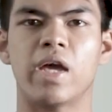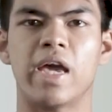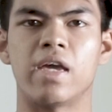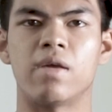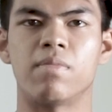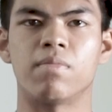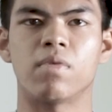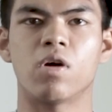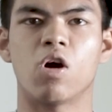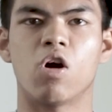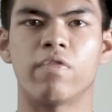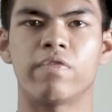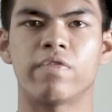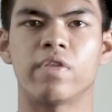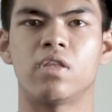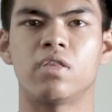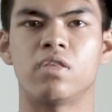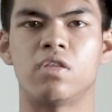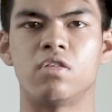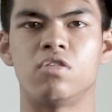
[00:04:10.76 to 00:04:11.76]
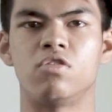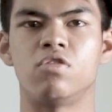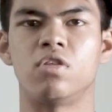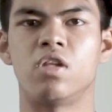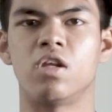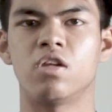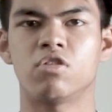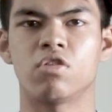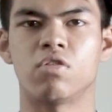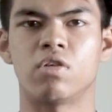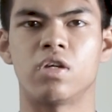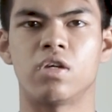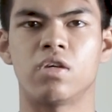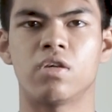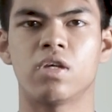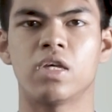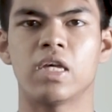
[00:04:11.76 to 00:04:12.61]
aim of the judiciary